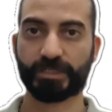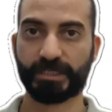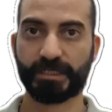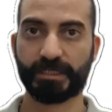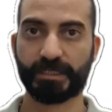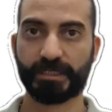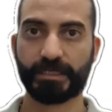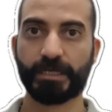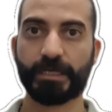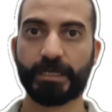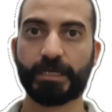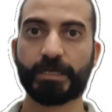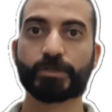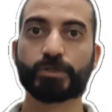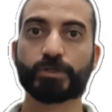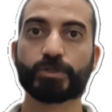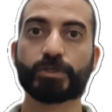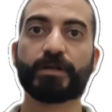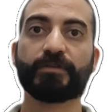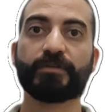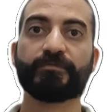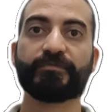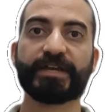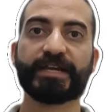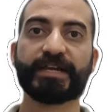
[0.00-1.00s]
question.
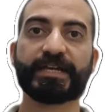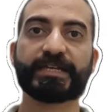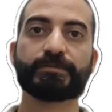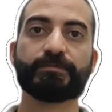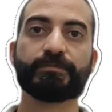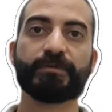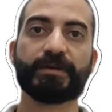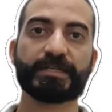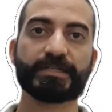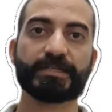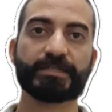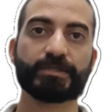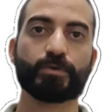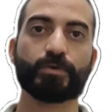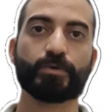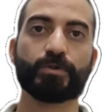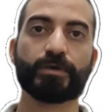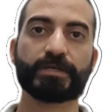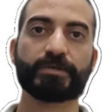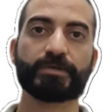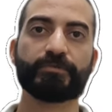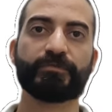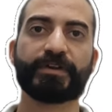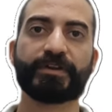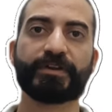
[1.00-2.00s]
Solve x
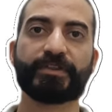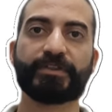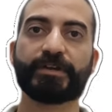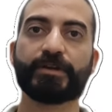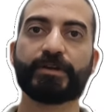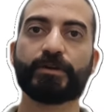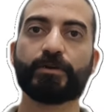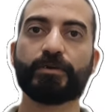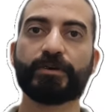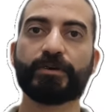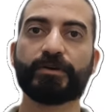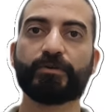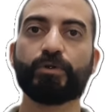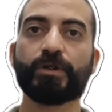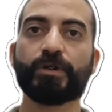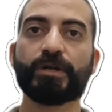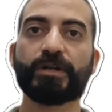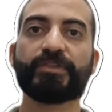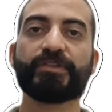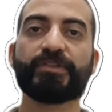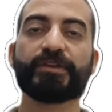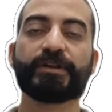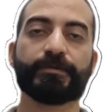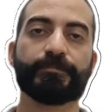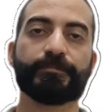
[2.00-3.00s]
minus 2 over 3
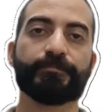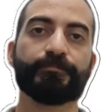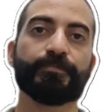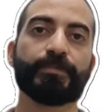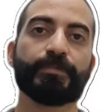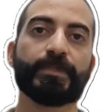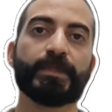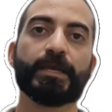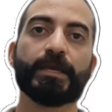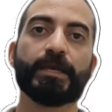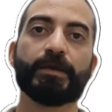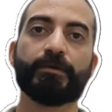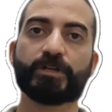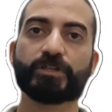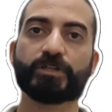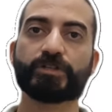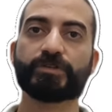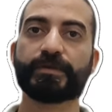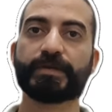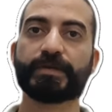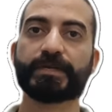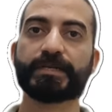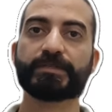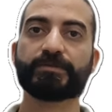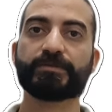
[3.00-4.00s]
equal 3,
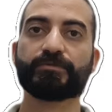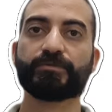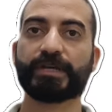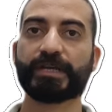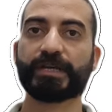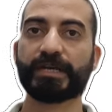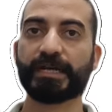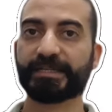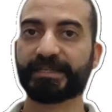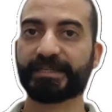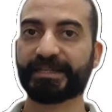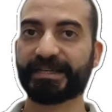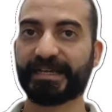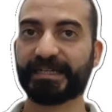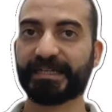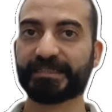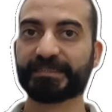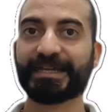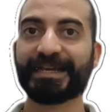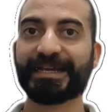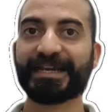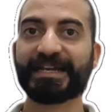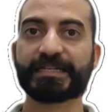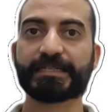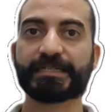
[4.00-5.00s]
which means we must
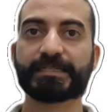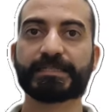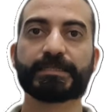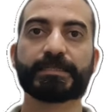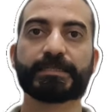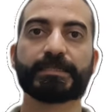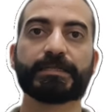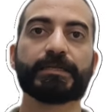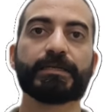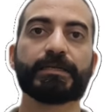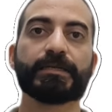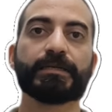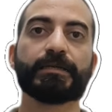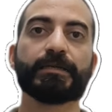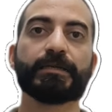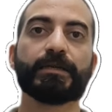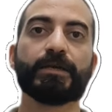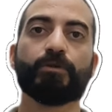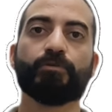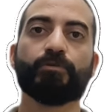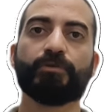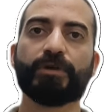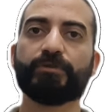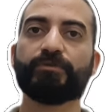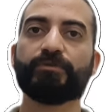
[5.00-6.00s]
get x.
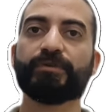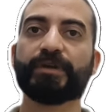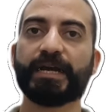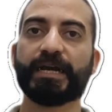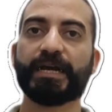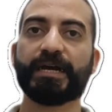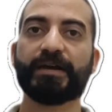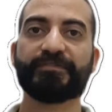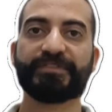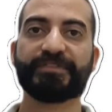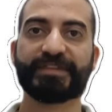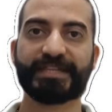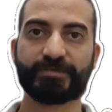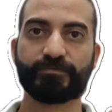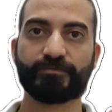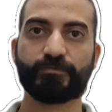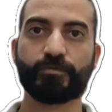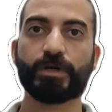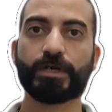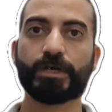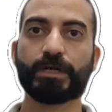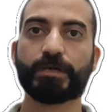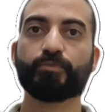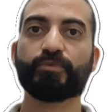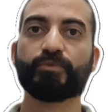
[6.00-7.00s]
When we have
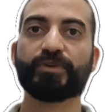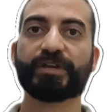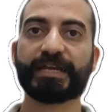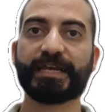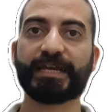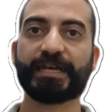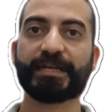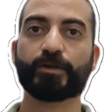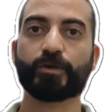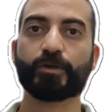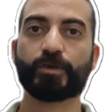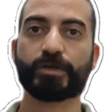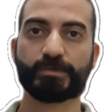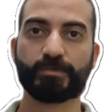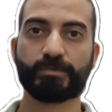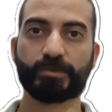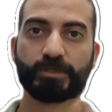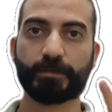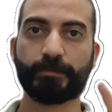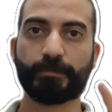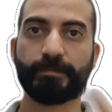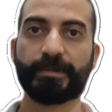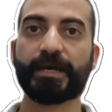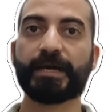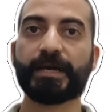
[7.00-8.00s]
this form, we can
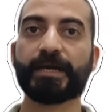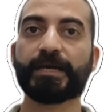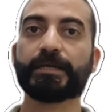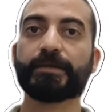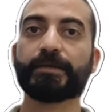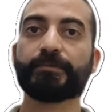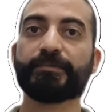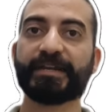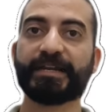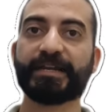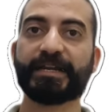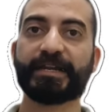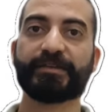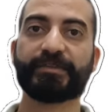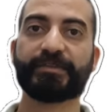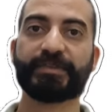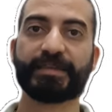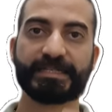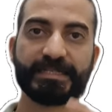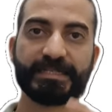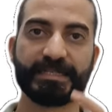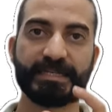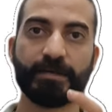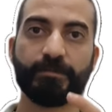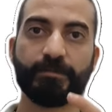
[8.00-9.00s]
cross multiply,
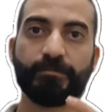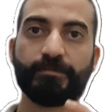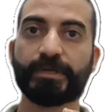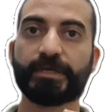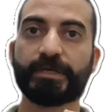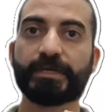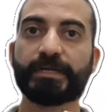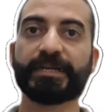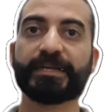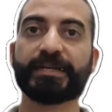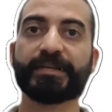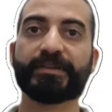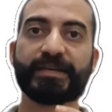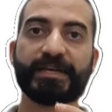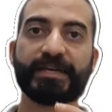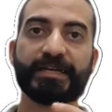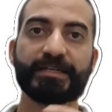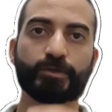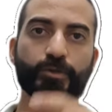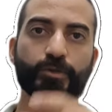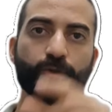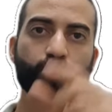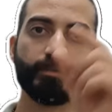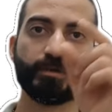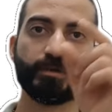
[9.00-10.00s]
meaning this number in
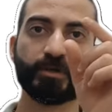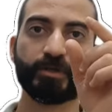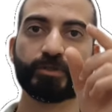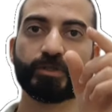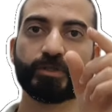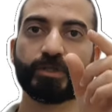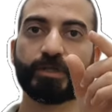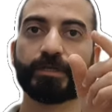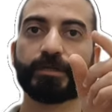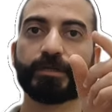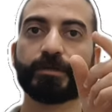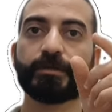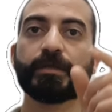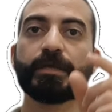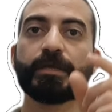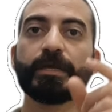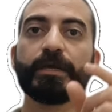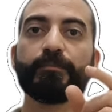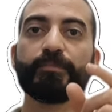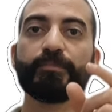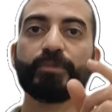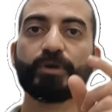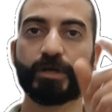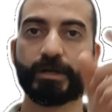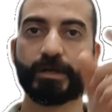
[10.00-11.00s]
the
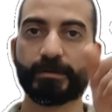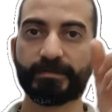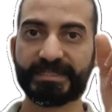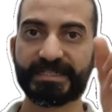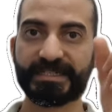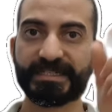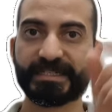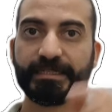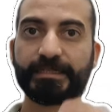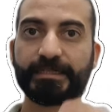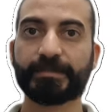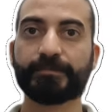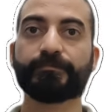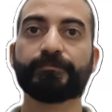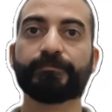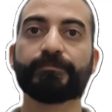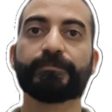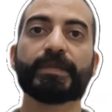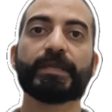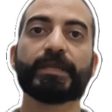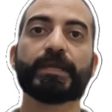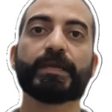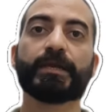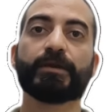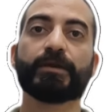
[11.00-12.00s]
denominator becomes here
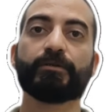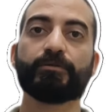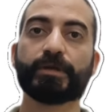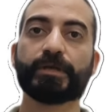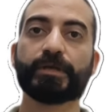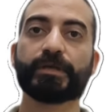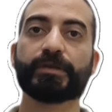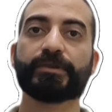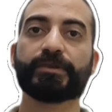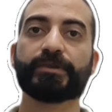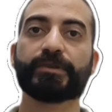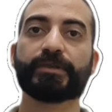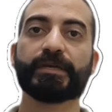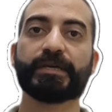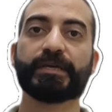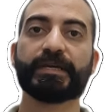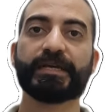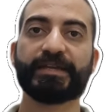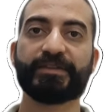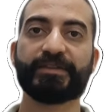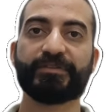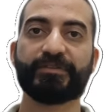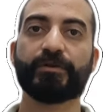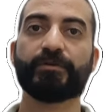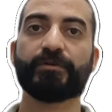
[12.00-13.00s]

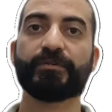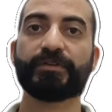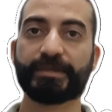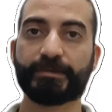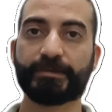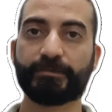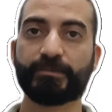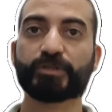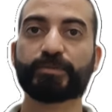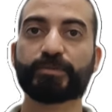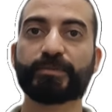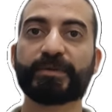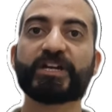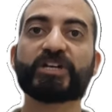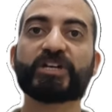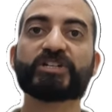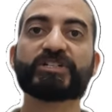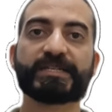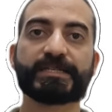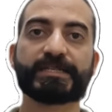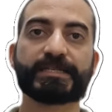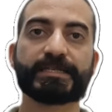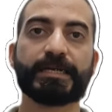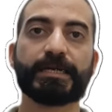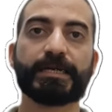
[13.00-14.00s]
with the
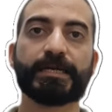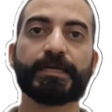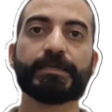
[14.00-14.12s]
multiplication